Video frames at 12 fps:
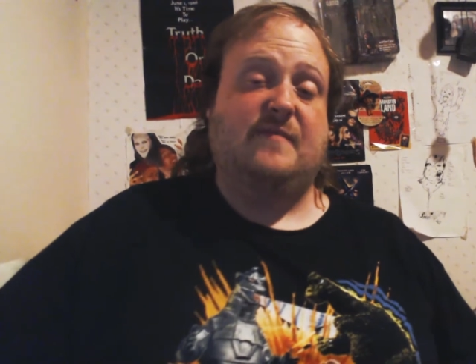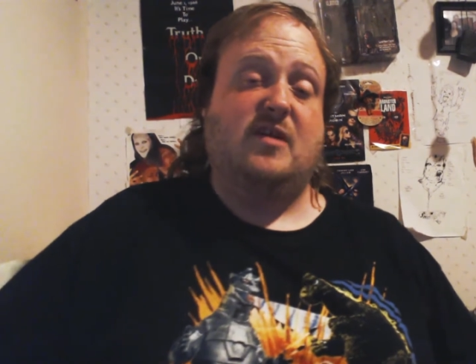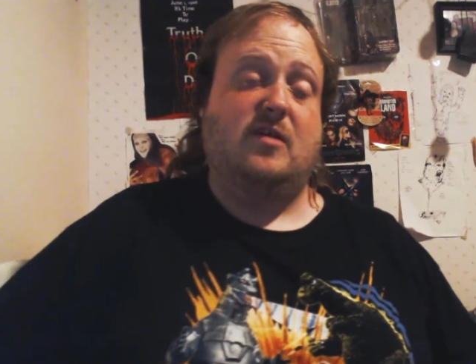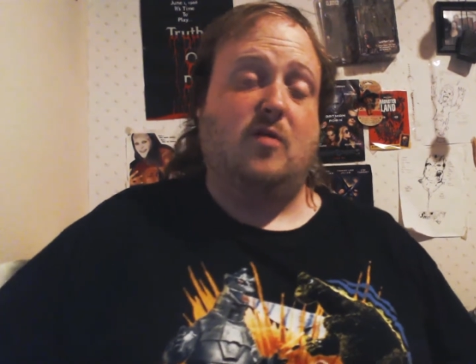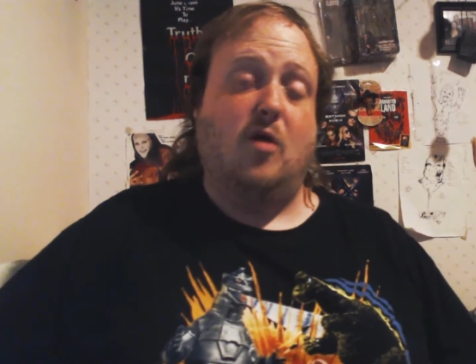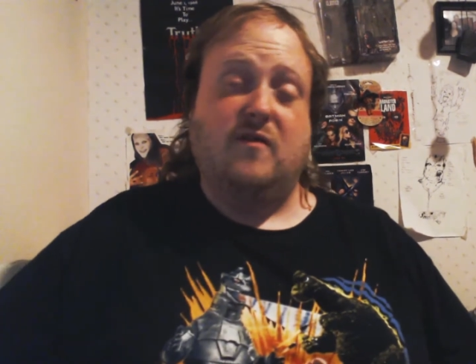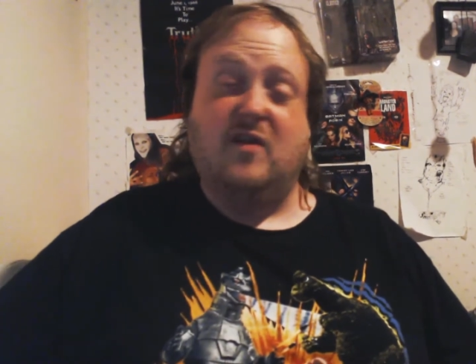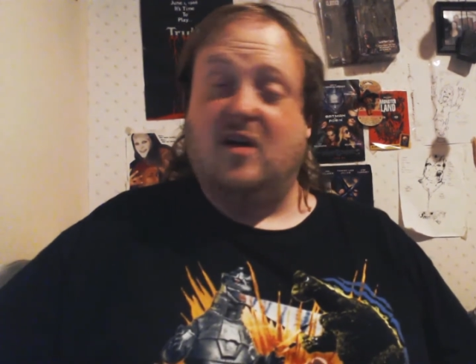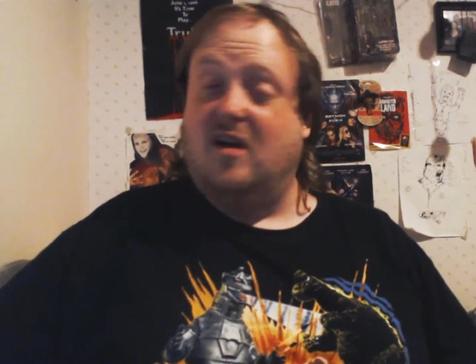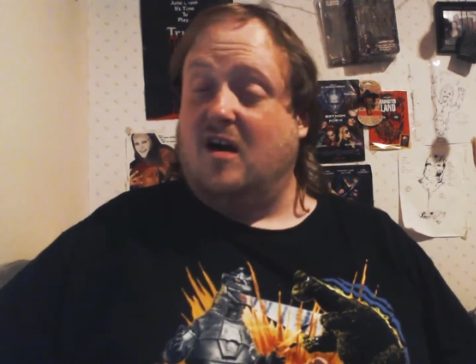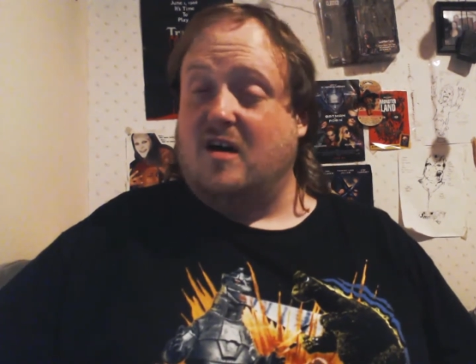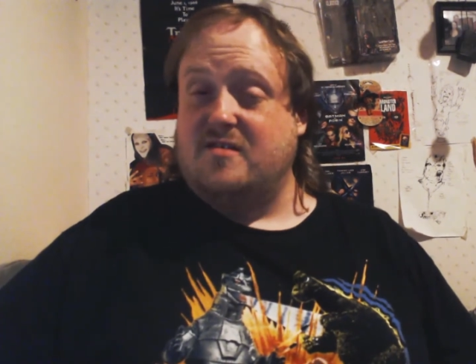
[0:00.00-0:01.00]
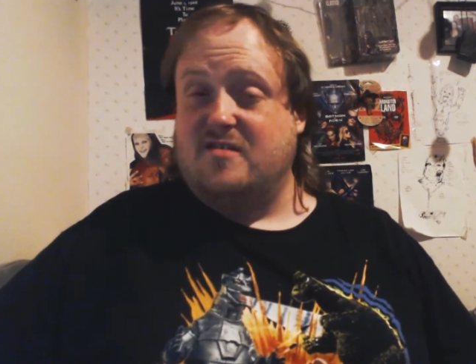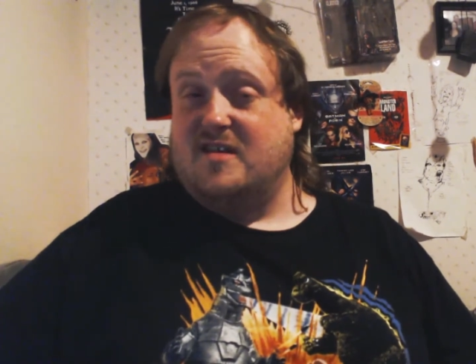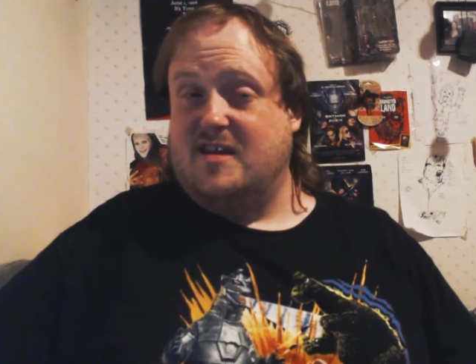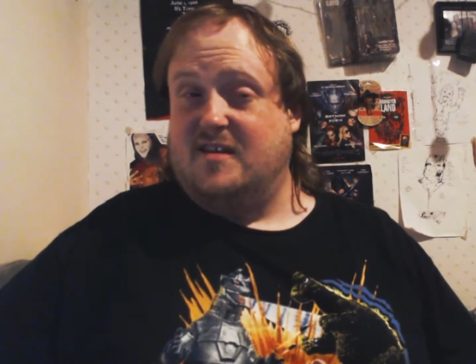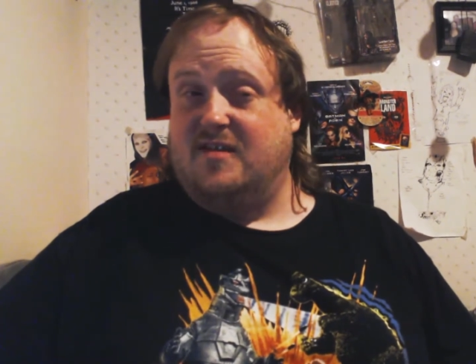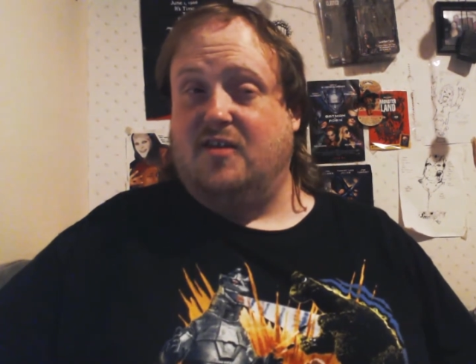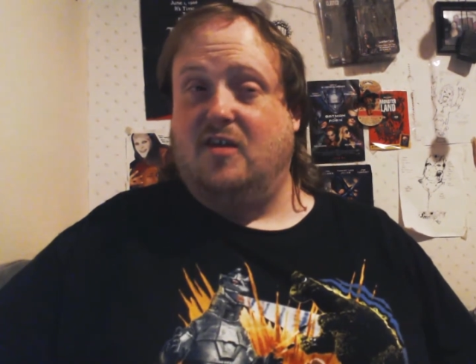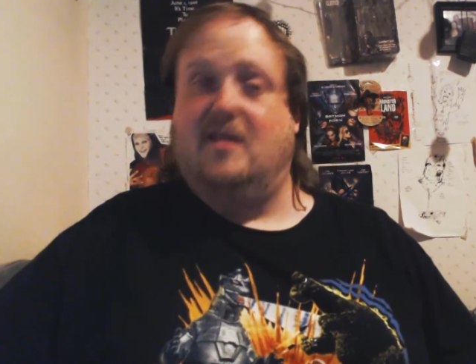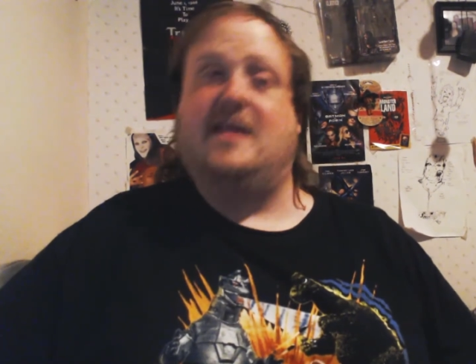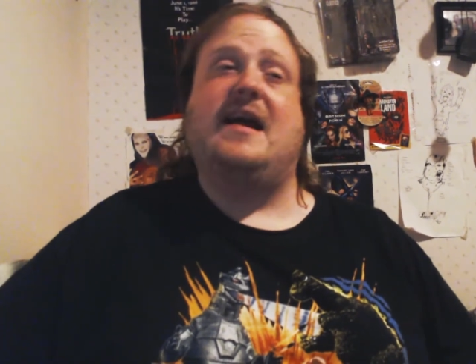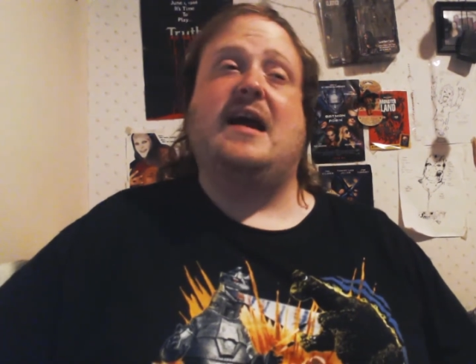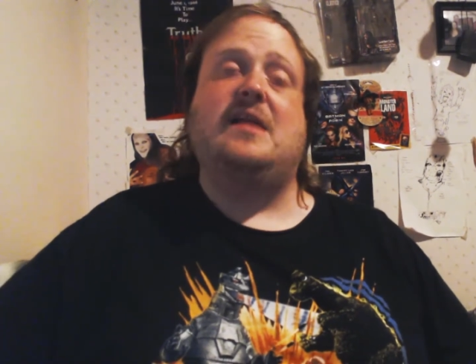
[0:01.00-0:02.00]
I've done over
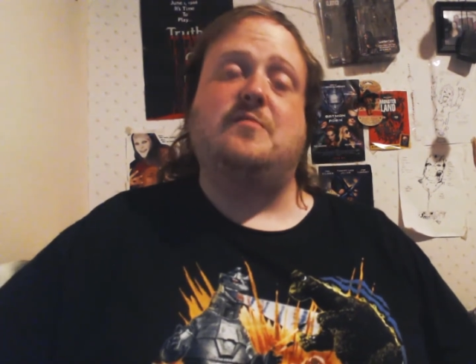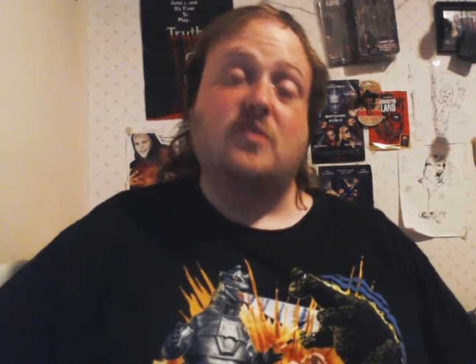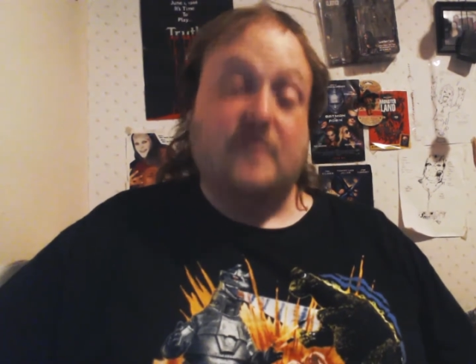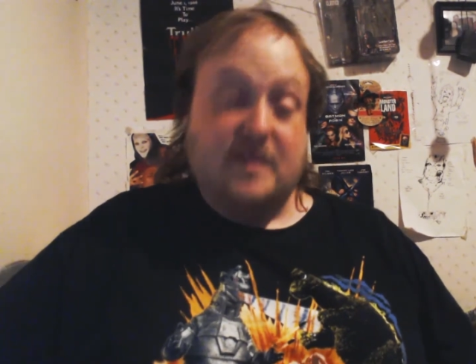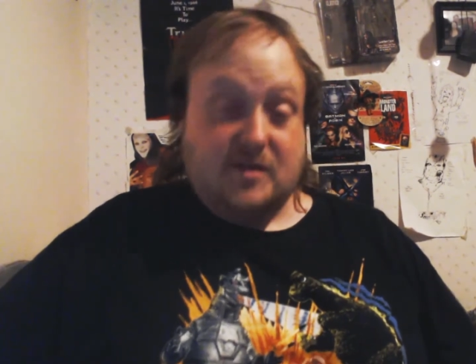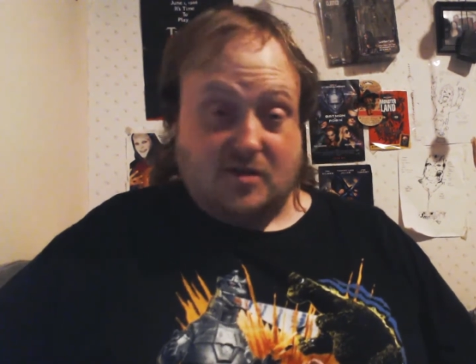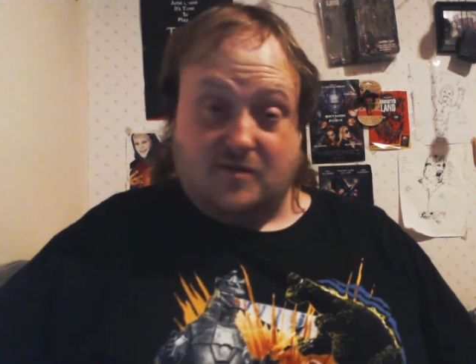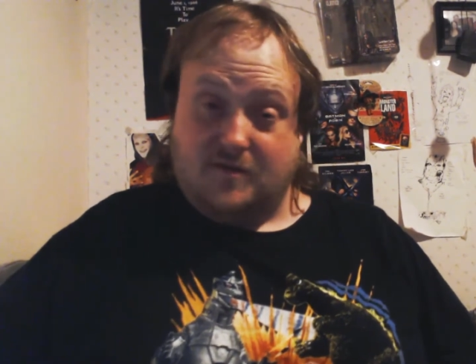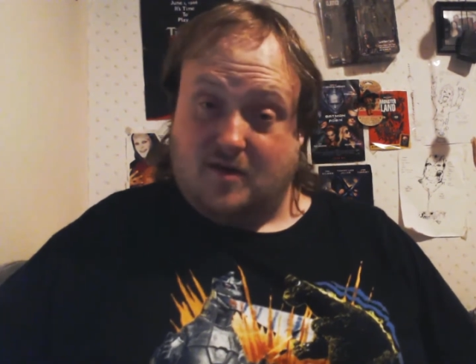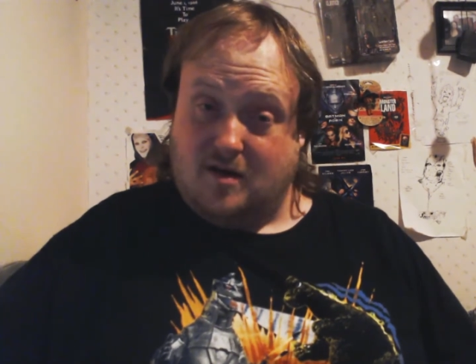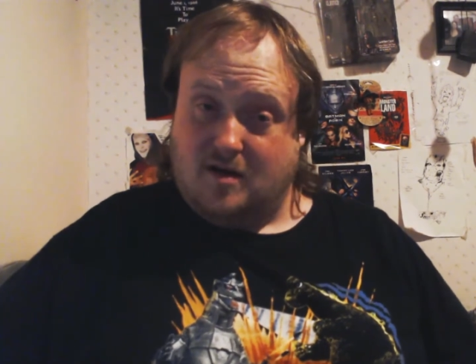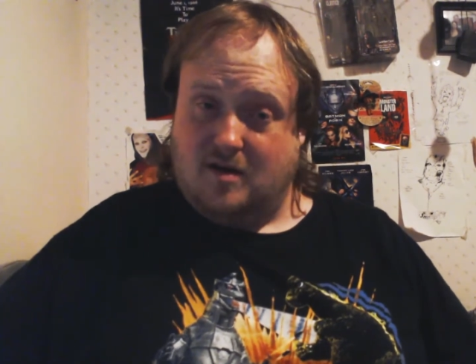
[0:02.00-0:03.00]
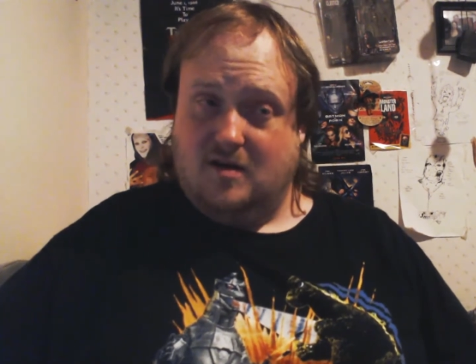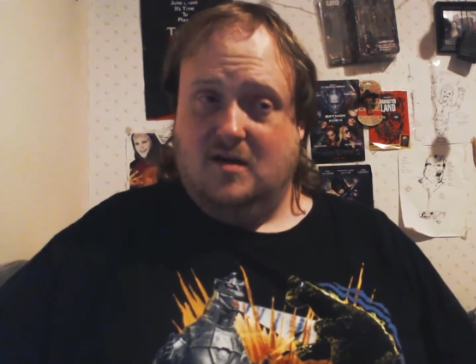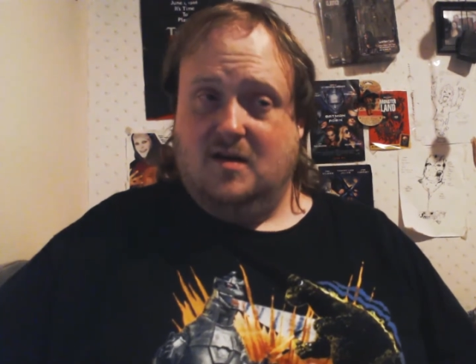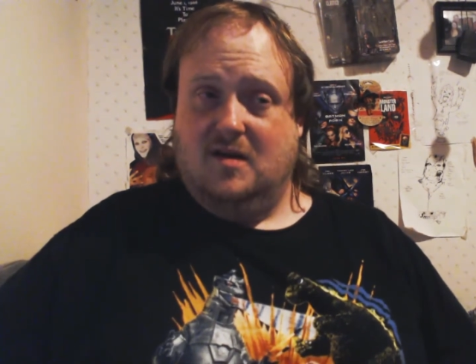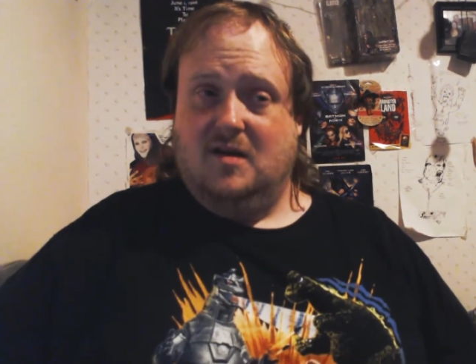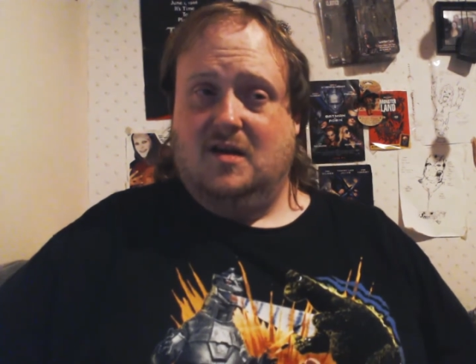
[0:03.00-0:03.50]
139 movies so far.